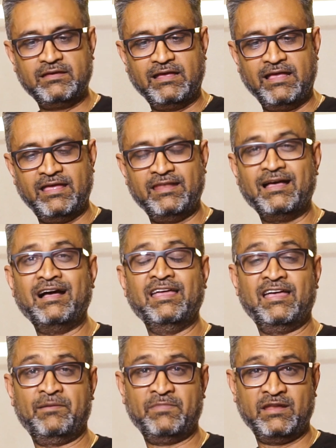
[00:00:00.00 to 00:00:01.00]
And I
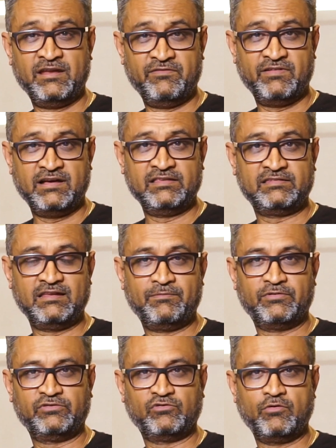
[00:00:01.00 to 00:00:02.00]
am an advanced
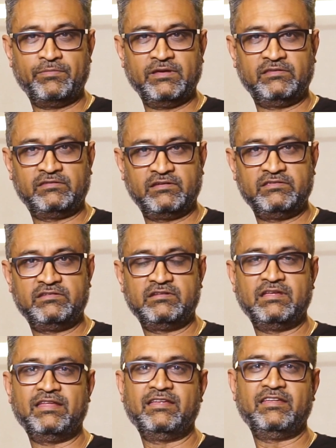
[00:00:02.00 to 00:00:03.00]
laparoscopic surgeon
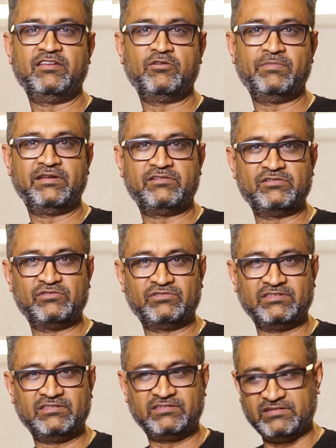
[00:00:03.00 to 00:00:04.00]
and an
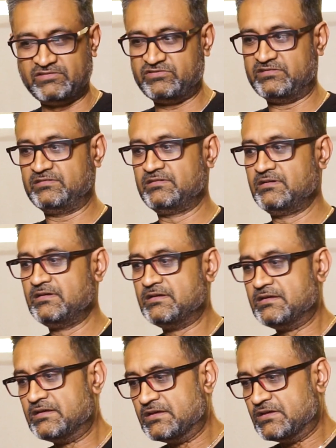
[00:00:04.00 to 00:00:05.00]
endometriosis surgeon.
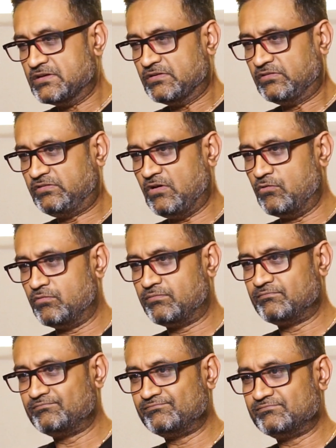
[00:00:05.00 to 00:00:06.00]

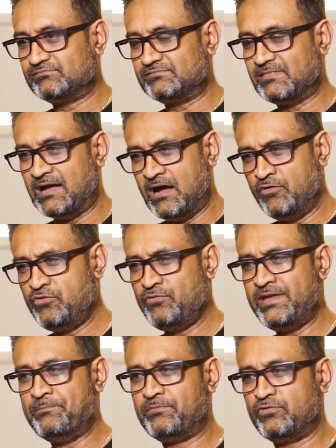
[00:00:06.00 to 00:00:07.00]
So, how do
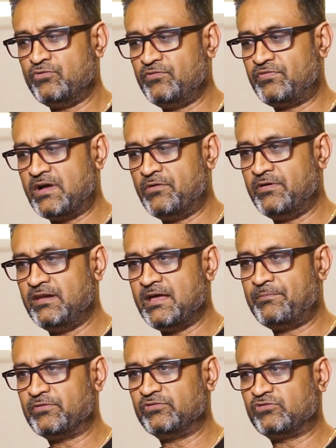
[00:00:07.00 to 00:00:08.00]
we improve our
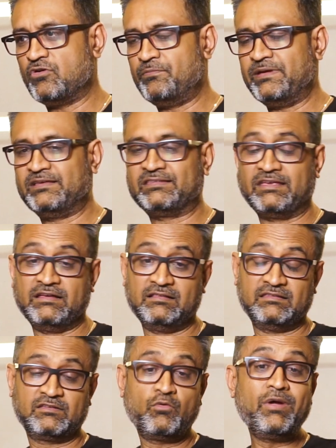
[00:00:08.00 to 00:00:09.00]
laparoscopic
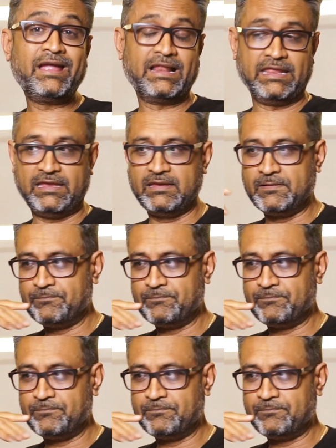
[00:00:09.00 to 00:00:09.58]
skills quickly?